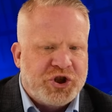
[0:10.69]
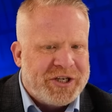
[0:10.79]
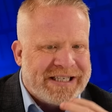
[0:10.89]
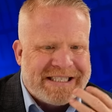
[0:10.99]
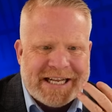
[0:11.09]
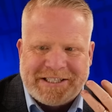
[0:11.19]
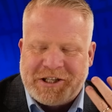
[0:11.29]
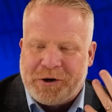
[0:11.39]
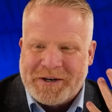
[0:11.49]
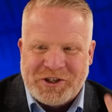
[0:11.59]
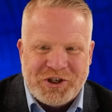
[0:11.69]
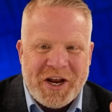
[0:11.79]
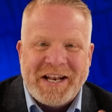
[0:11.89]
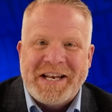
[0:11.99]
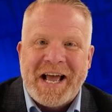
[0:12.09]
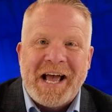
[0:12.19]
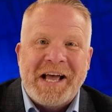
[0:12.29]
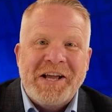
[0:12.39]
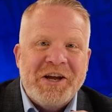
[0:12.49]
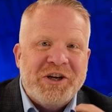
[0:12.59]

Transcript: She sets their agenda.